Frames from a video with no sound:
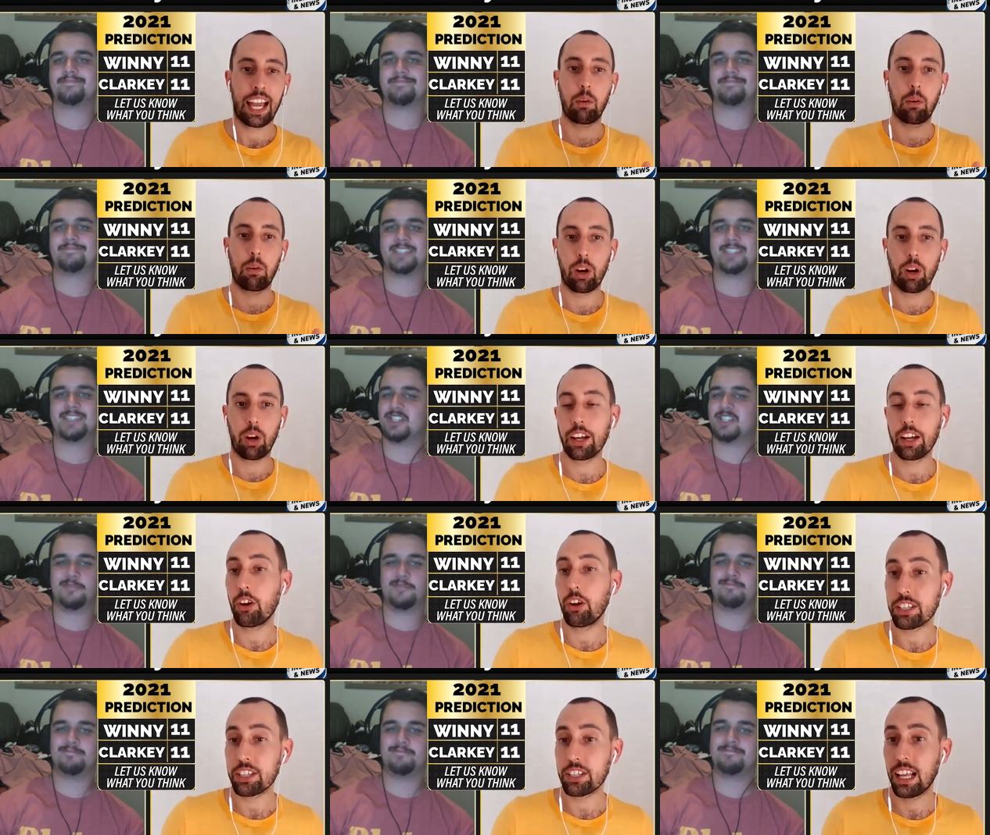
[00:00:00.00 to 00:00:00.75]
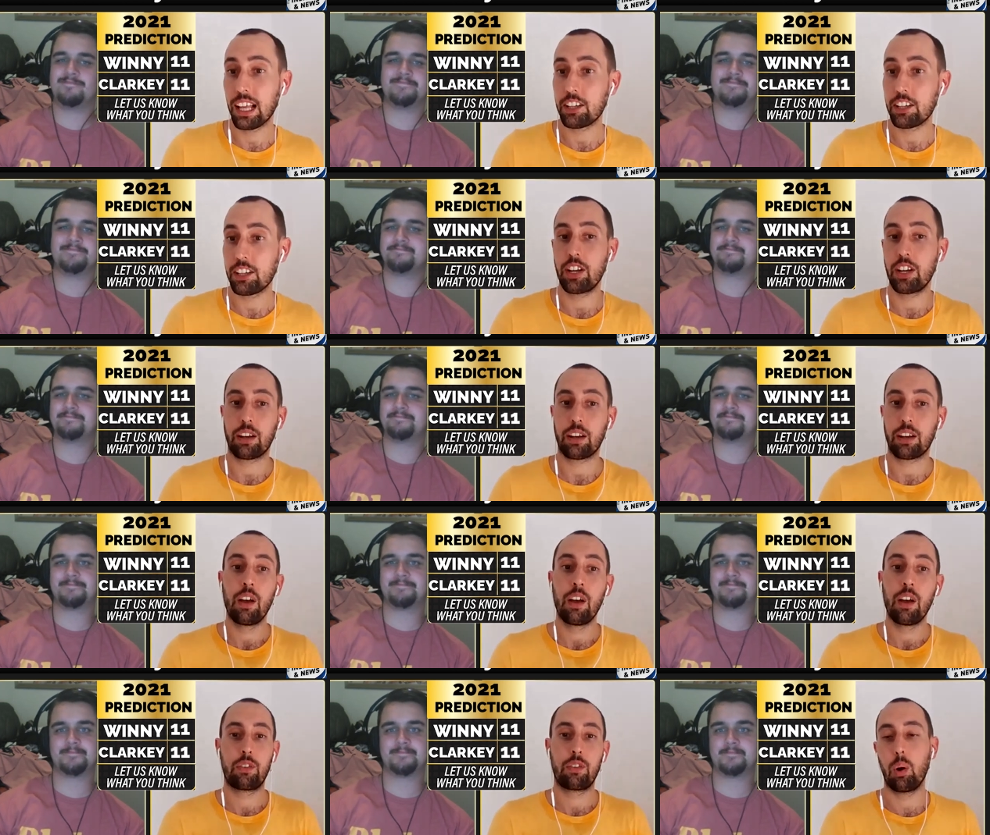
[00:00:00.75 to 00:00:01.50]
Speaker 1: And what I noticed last
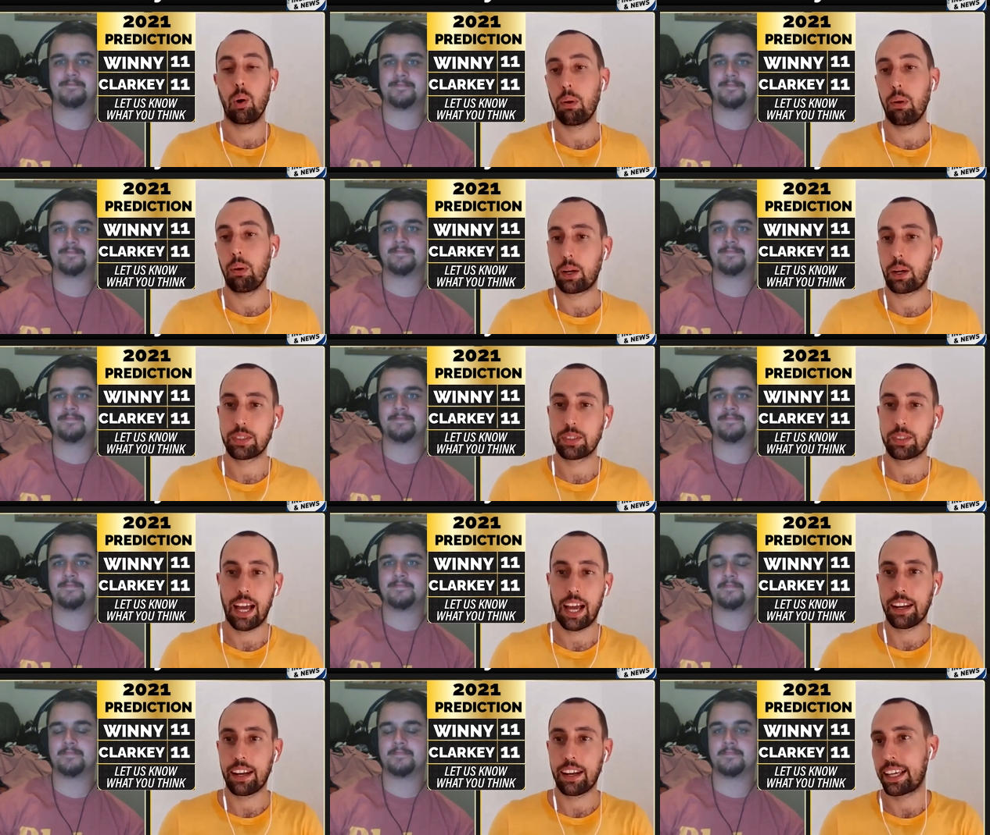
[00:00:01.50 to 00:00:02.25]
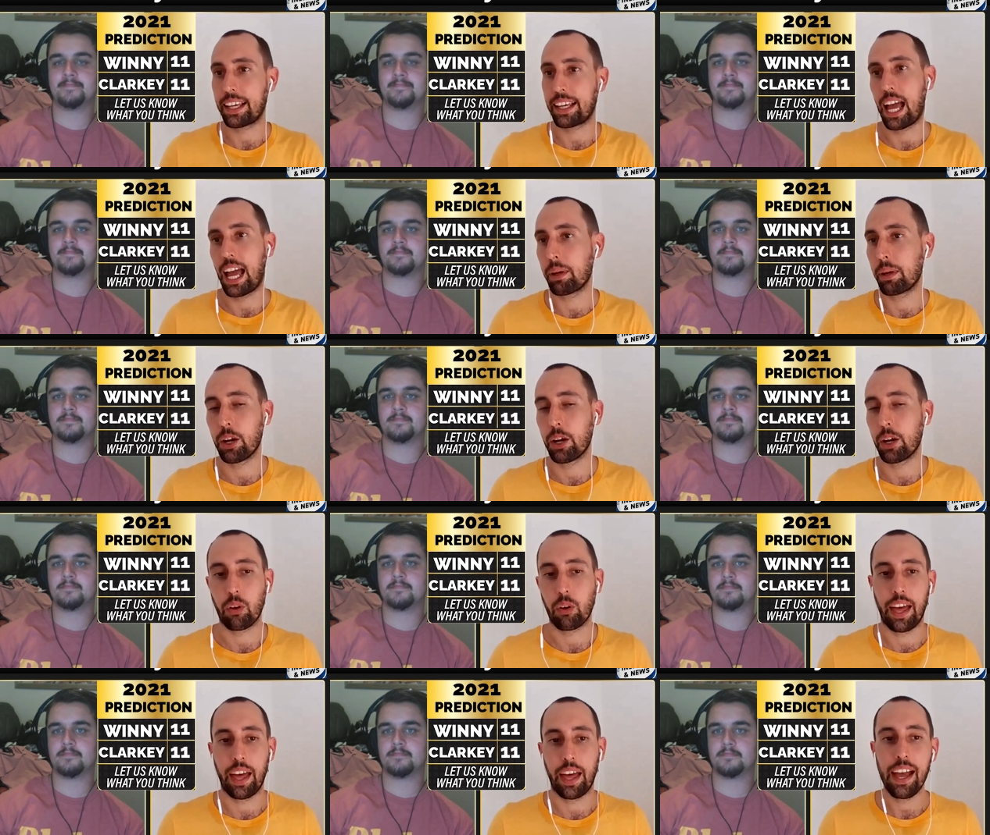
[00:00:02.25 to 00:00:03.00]
year, Fonua-Blake was out a game
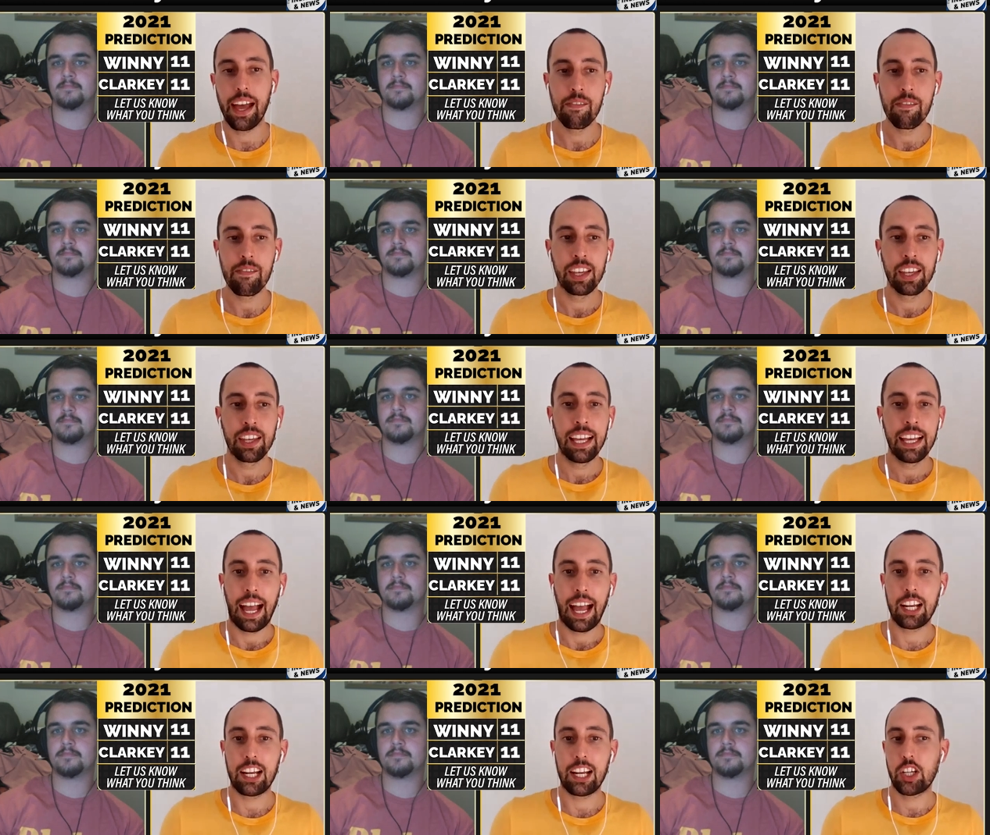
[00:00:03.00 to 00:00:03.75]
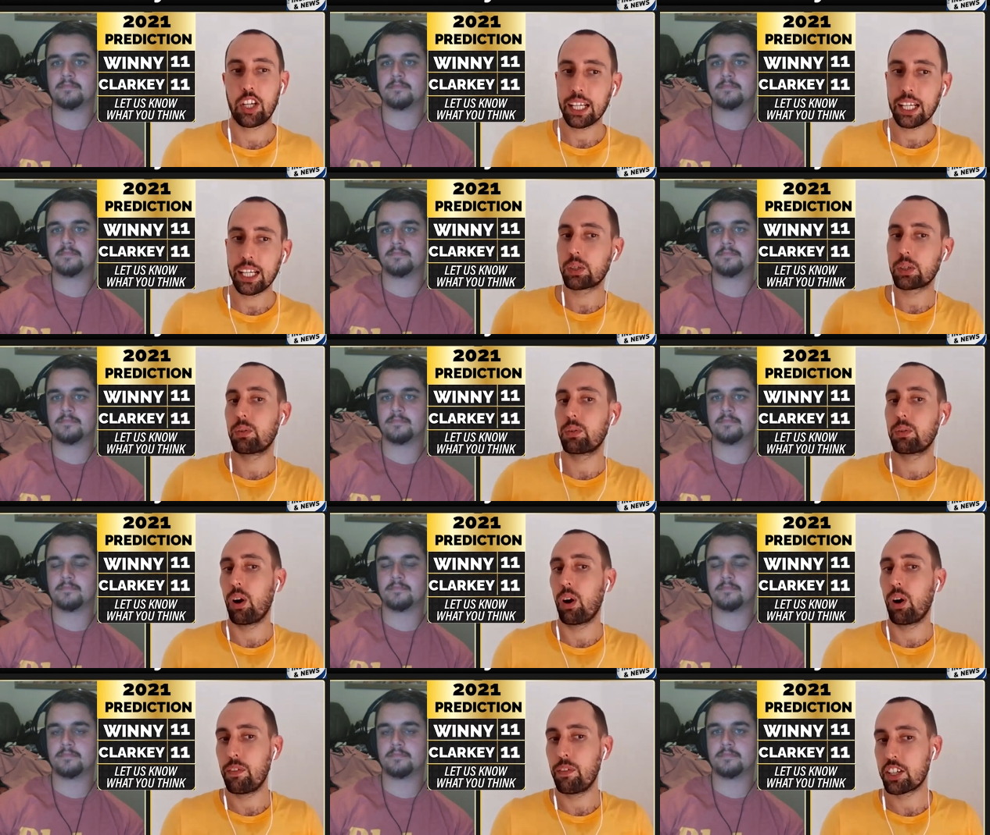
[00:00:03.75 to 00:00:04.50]
here or there, and Jake
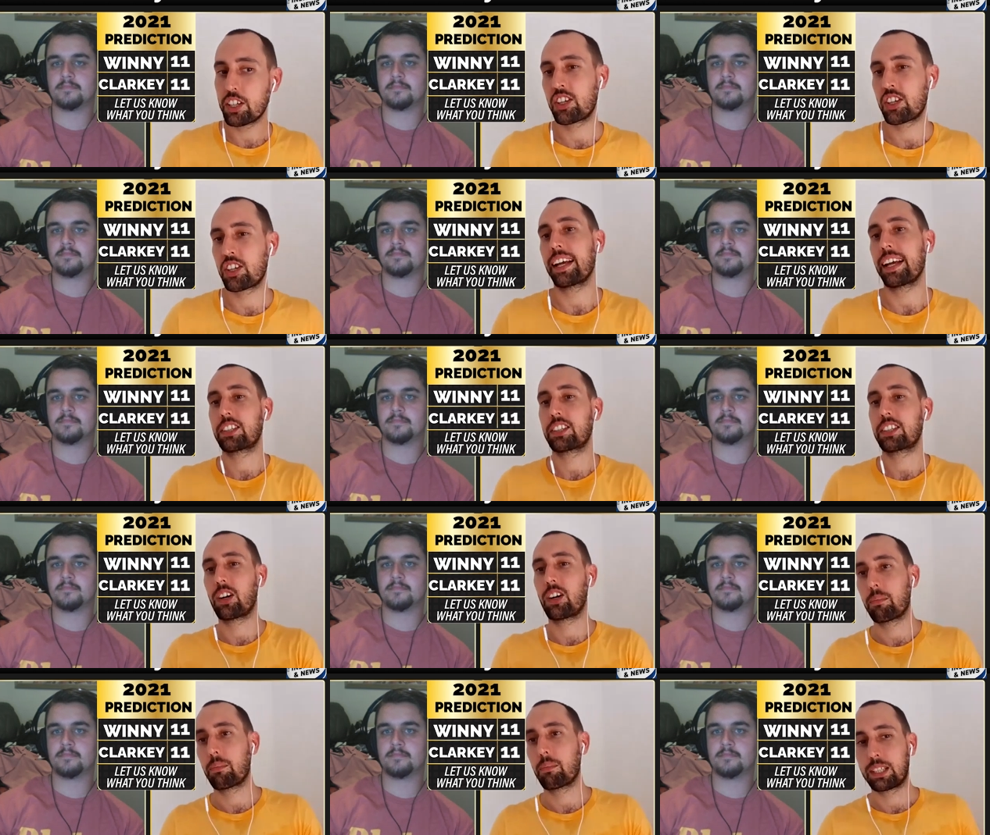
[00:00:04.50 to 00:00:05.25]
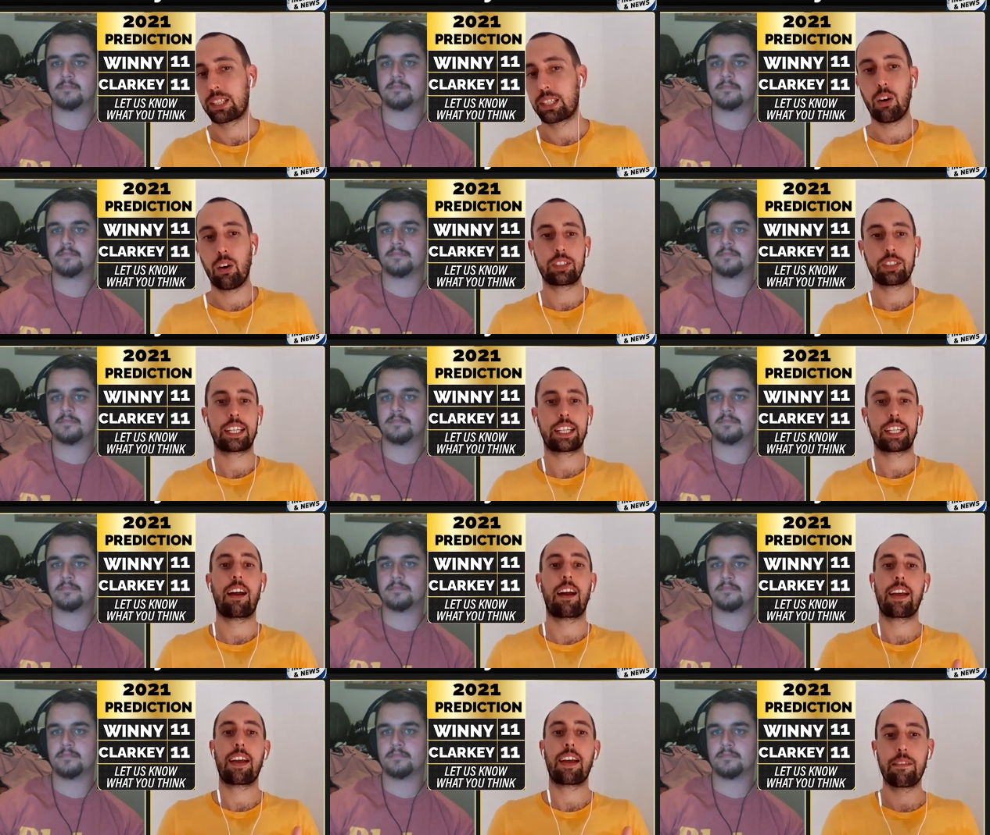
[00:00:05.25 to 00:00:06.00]
Trbojevic takes it on himself to
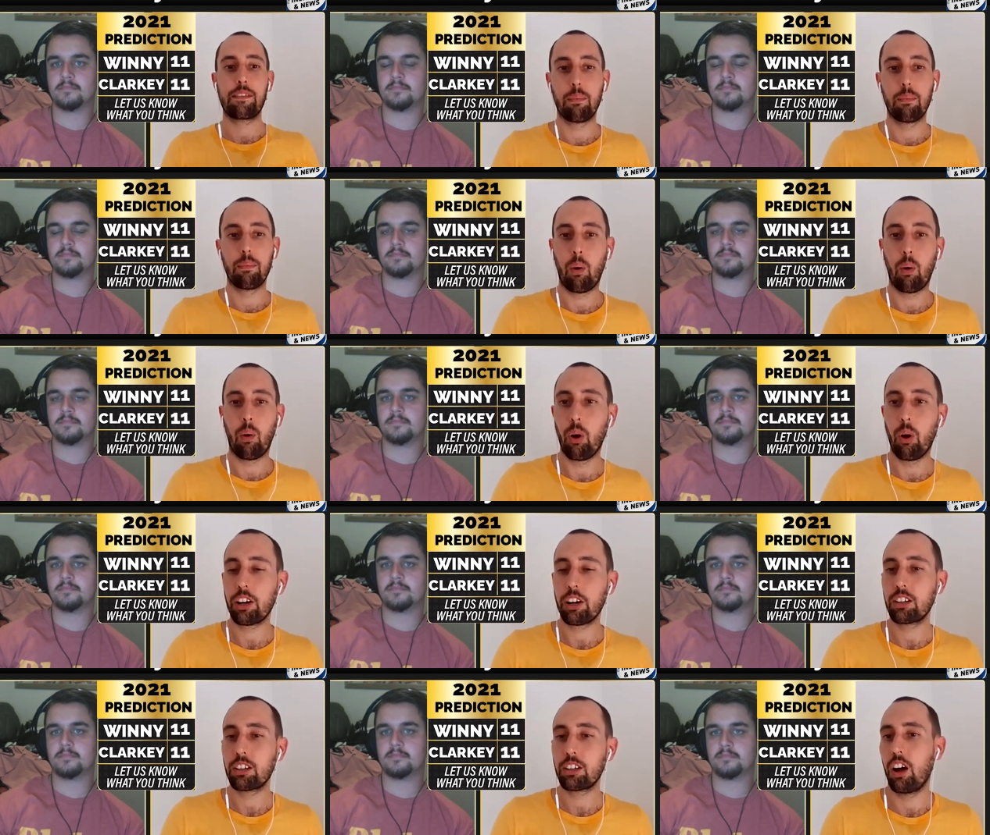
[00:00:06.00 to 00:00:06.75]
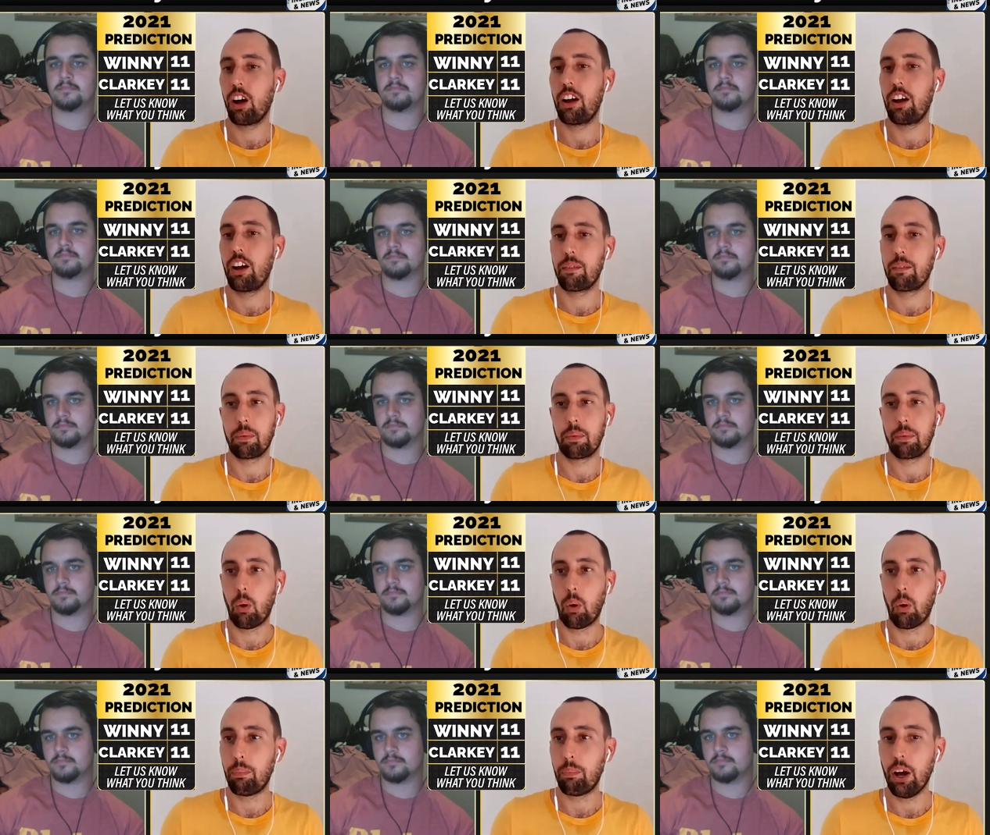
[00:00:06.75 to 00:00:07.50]
carry even more workload
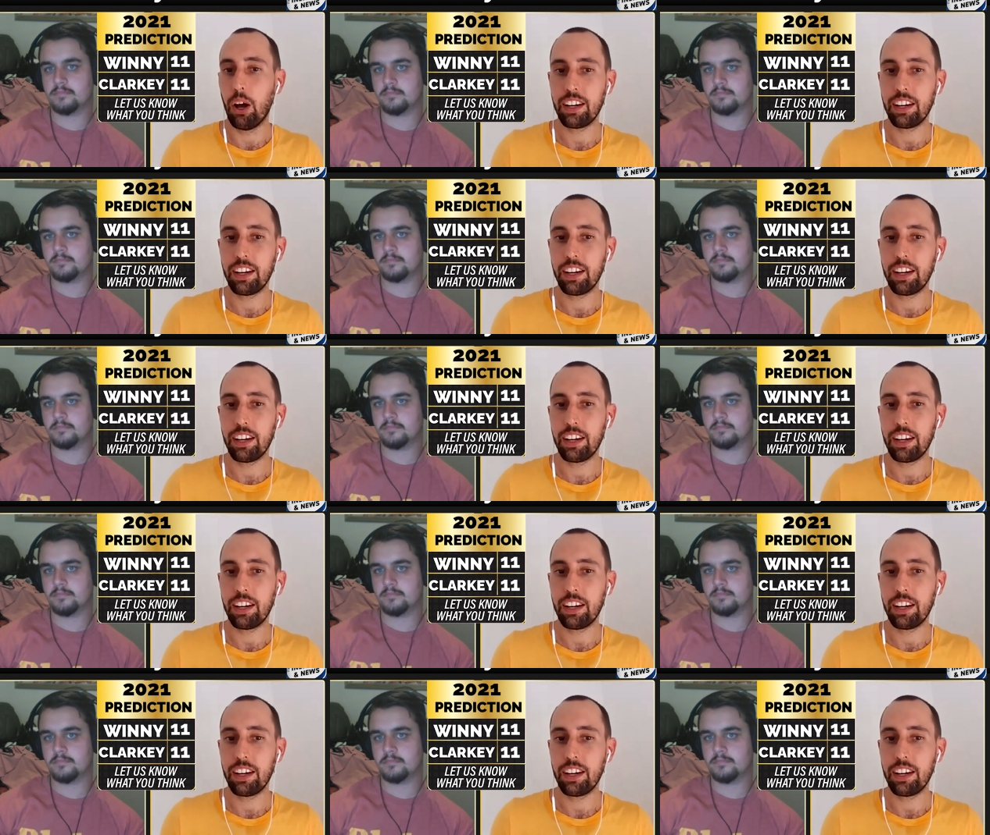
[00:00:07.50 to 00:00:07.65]
and more